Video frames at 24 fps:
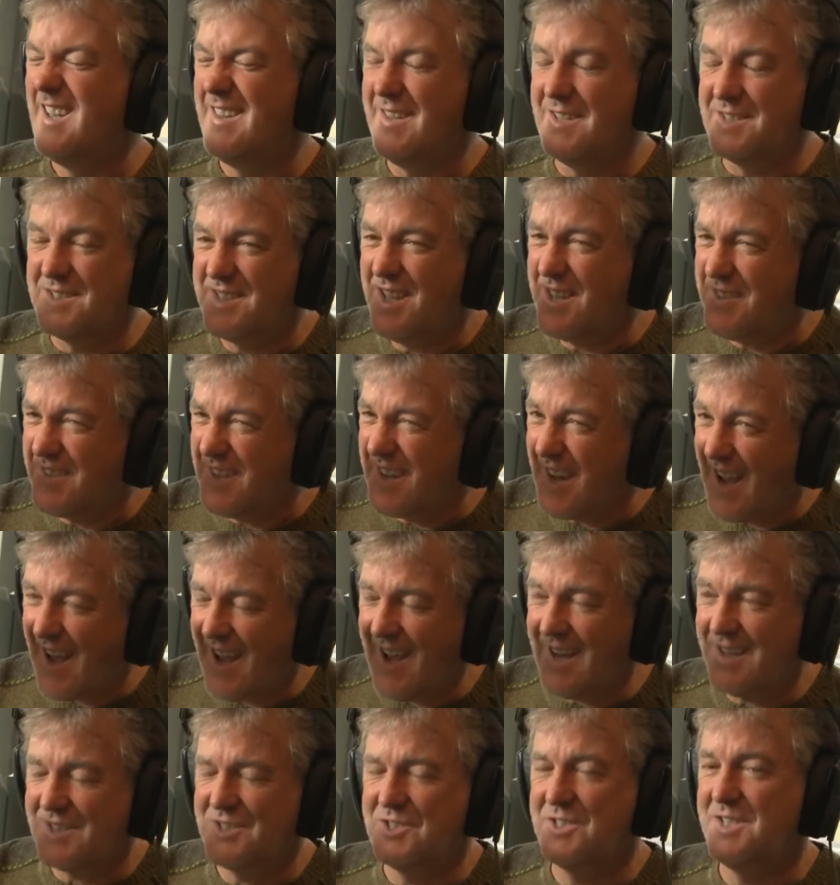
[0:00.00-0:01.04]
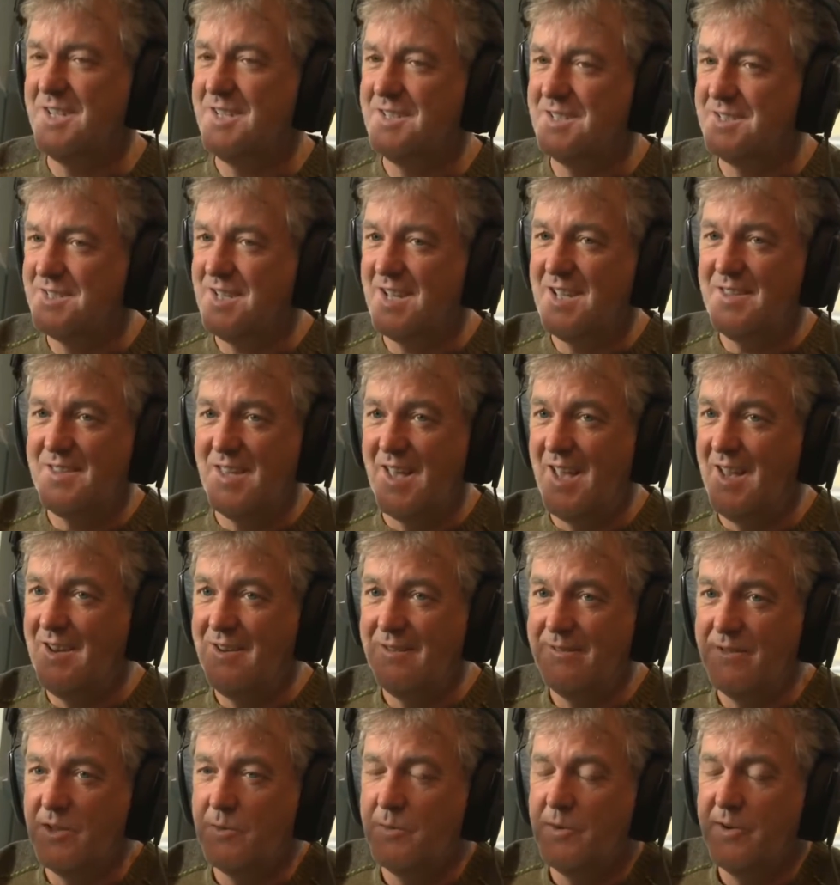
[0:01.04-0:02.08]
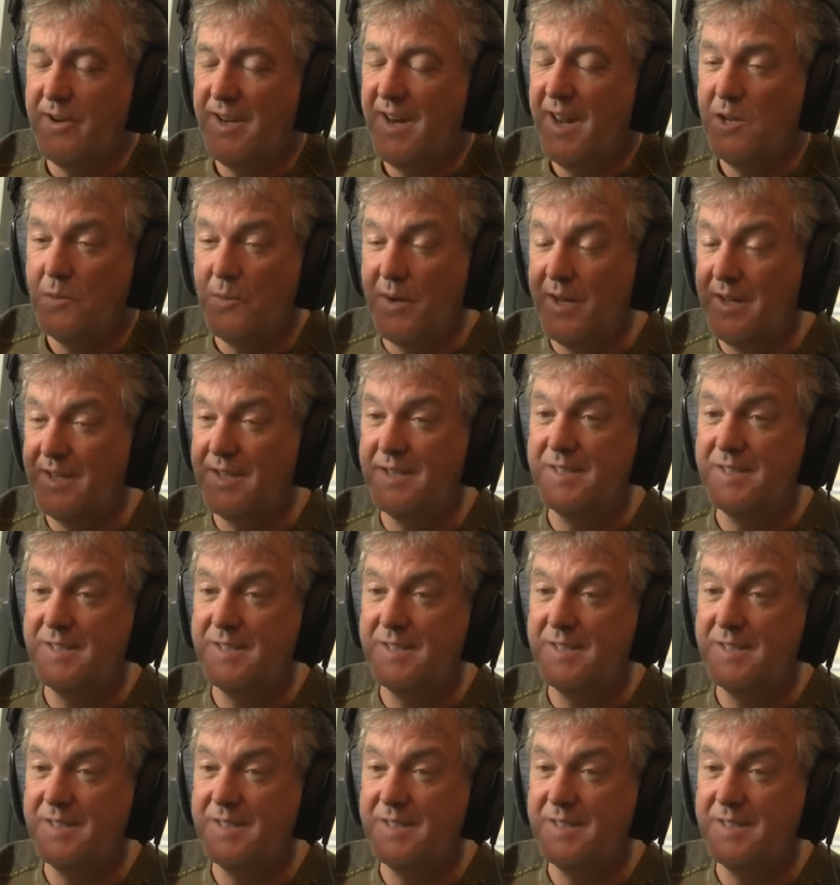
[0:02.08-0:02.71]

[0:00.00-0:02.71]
There's nothing actually to say that any of them are in any way